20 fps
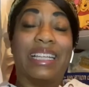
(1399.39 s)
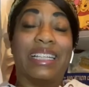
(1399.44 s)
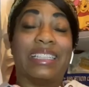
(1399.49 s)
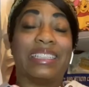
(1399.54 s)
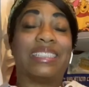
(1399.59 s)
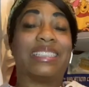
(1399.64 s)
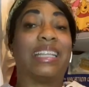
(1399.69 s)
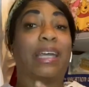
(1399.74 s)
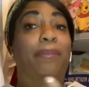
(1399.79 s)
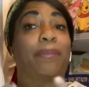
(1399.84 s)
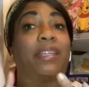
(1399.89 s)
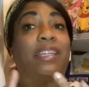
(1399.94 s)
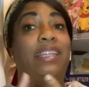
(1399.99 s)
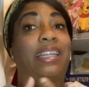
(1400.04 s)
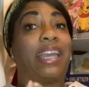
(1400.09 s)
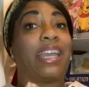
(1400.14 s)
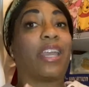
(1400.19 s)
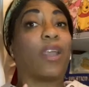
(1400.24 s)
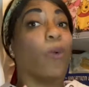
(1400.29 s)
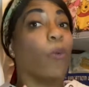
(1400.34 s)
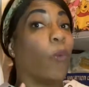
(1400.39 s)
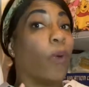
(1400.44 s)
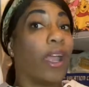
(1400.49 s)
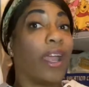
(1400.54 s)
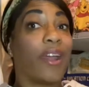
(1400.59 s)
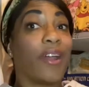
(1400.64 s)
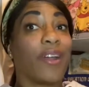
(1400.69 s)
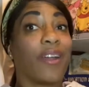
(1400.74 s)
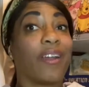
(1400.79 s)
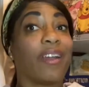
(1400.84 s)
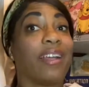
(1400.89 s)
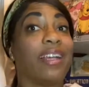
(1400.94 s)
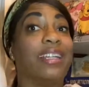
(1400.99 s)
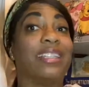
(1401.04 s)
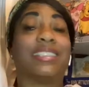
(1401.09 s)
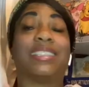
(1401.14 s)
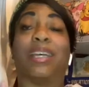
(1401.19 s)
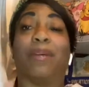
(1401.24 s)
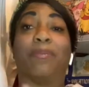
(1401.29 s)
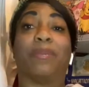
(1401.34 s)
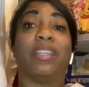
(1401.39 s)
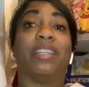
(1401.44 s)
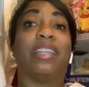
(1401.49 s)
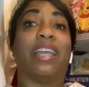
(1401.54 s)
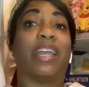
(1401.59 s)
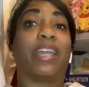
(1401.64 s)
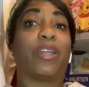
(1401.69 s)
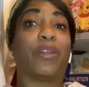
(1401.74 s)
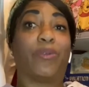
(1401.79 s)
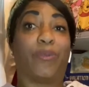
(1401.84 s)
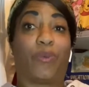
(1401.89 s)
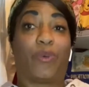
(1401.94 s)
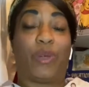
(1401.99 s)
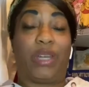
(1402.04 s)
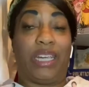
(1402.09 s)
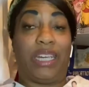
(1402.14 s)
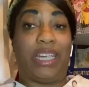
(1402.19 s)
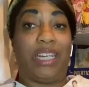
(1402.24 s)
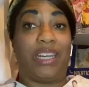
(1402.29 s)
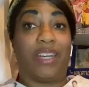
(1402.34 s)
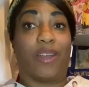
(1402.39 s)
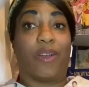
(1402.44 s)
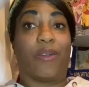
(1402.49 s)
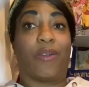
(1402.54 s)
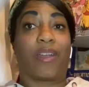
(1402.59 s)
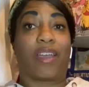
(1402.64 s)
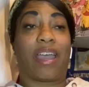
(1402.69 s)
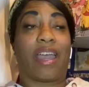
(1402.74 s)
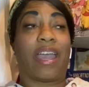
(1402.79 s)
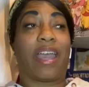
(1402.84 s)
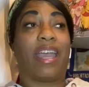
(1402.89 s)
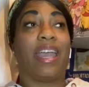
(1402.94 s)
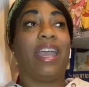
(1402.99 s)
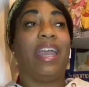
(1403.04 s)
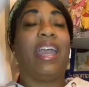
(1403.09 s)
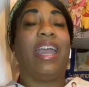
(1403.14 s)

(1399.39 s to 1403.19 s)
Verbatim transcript: something they can wear, and something they can read, okay?